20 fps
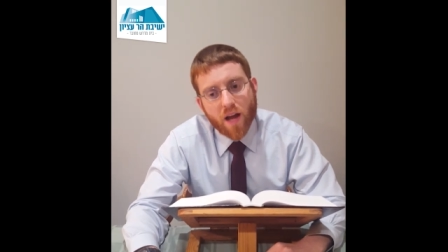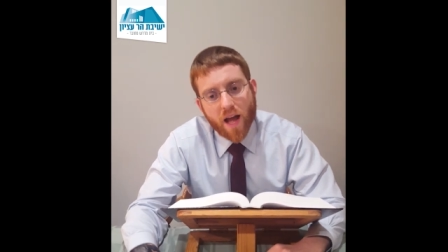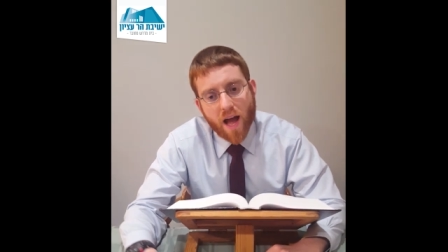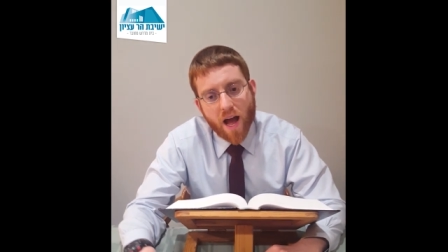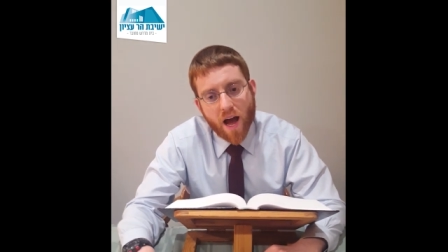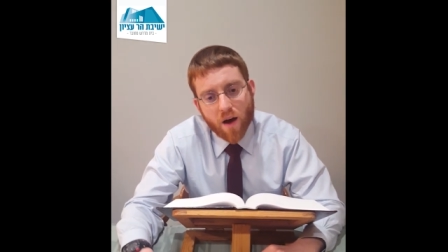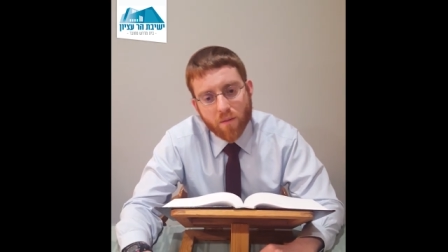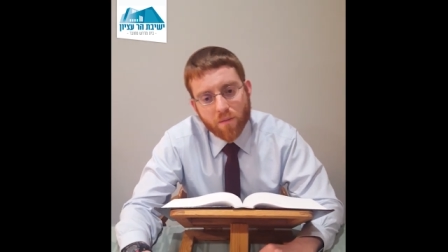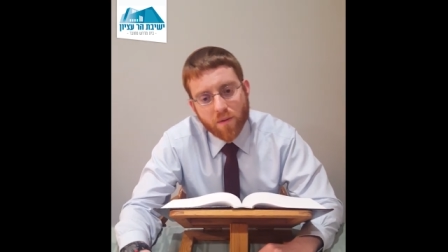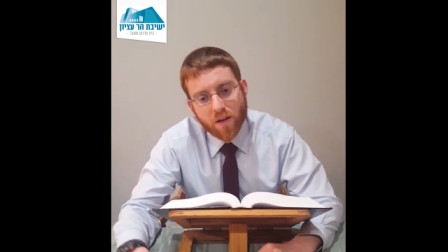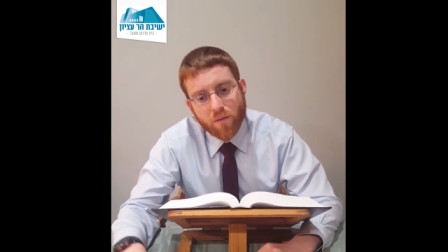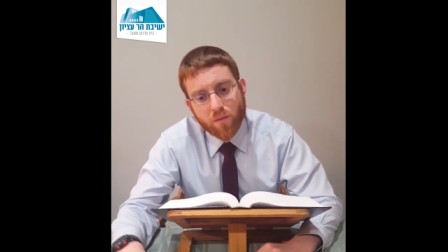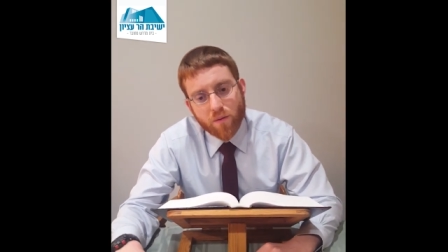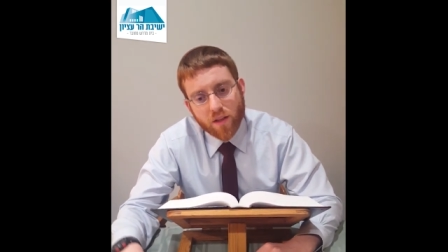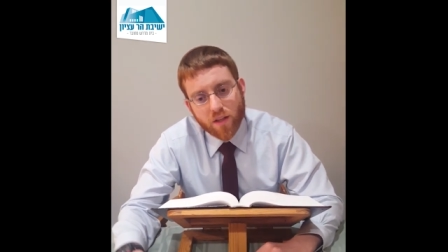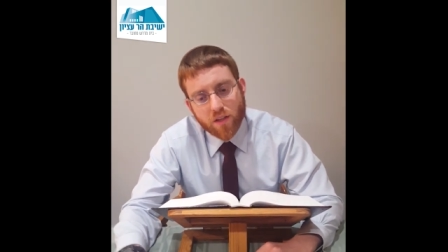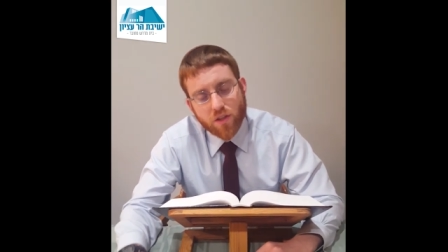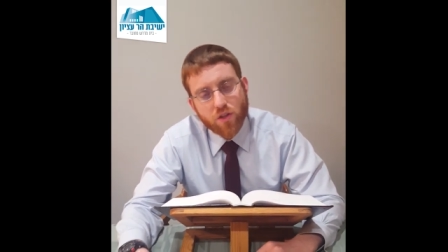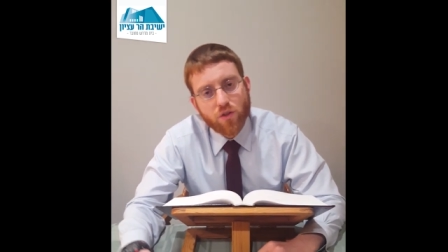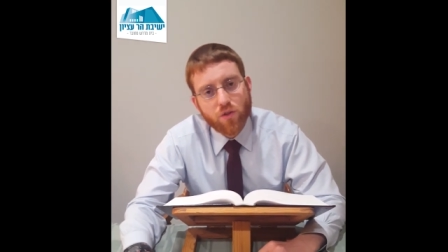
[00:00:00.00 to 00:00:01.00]
How many
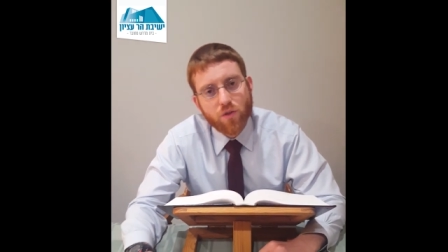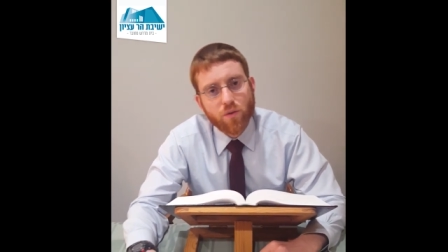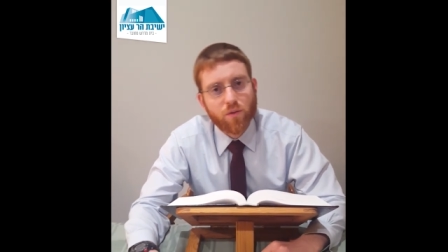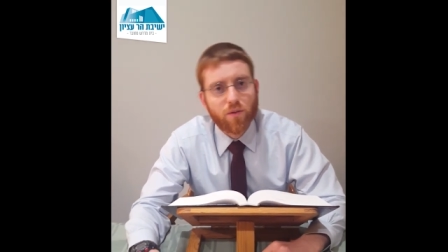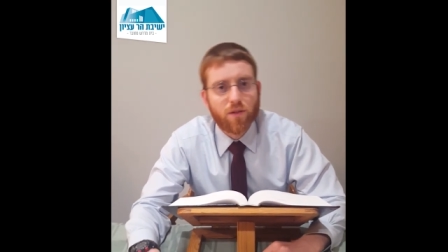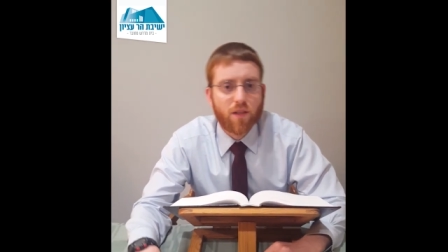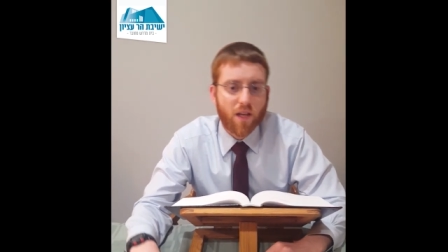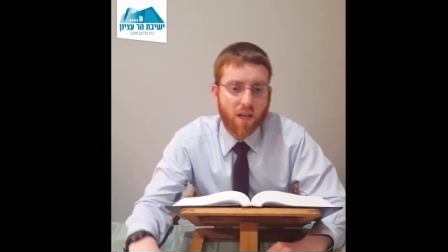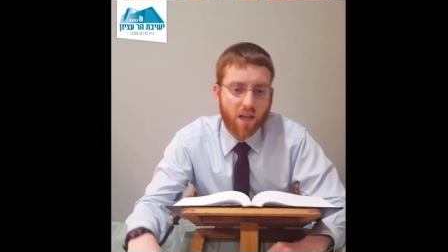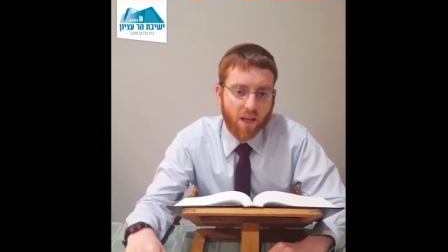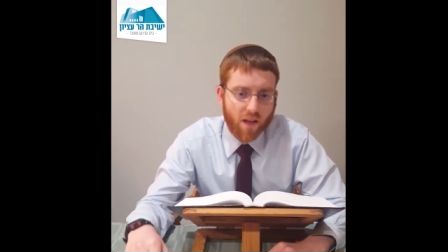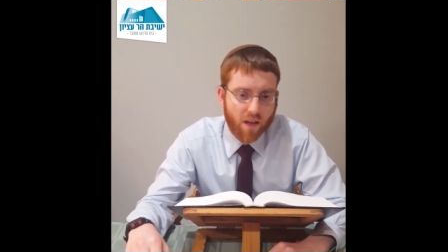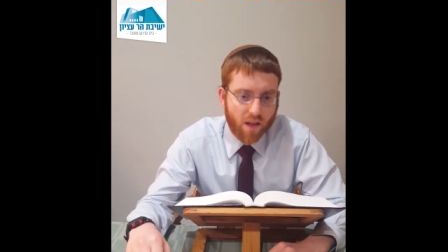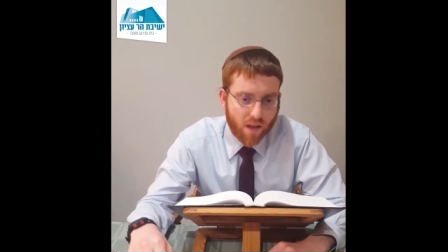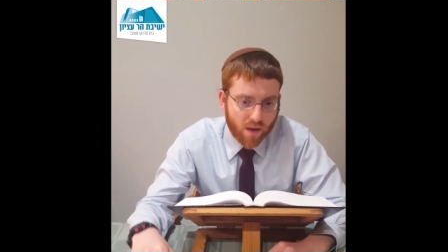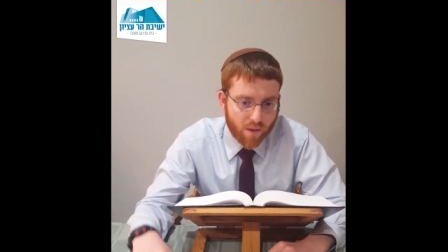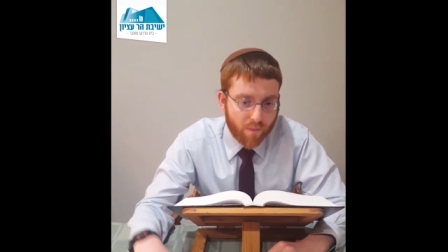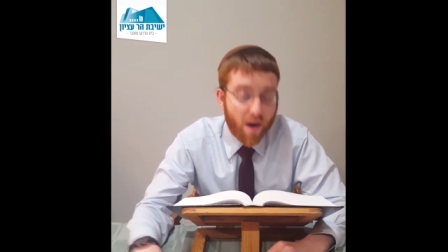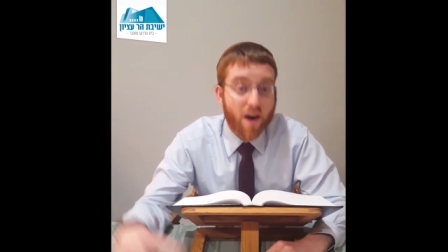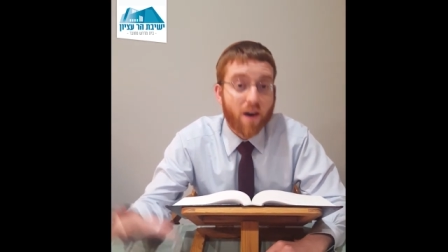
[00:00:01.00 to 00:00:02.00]
religious Jews
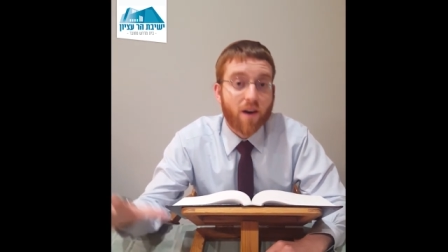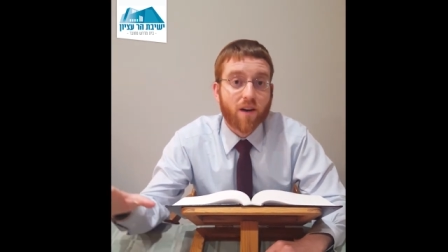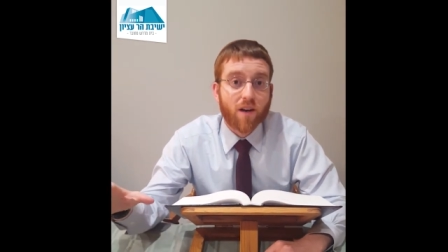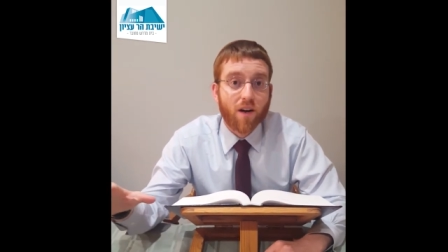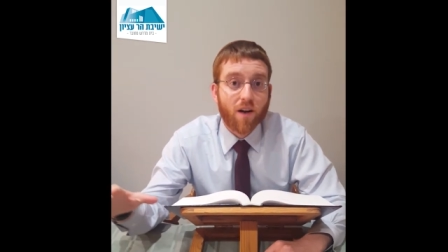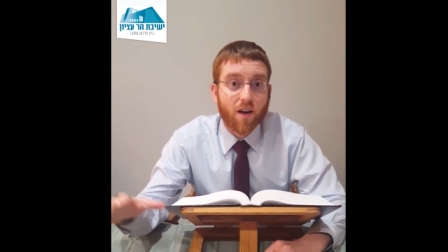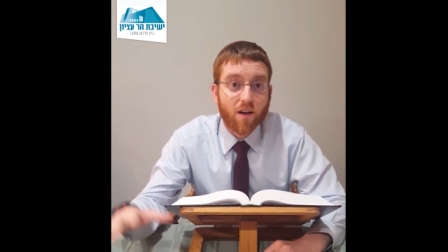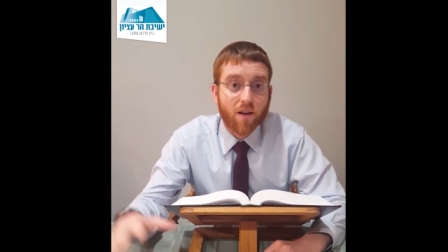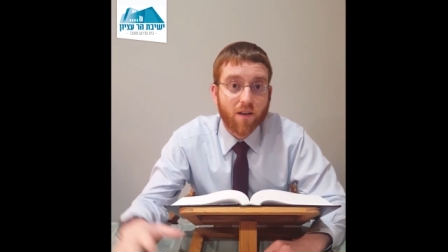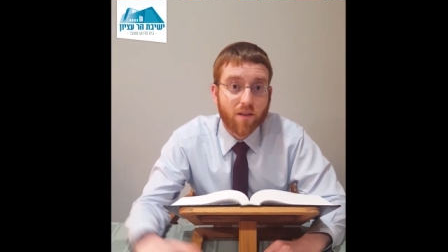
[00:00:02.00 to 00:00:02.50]
in America,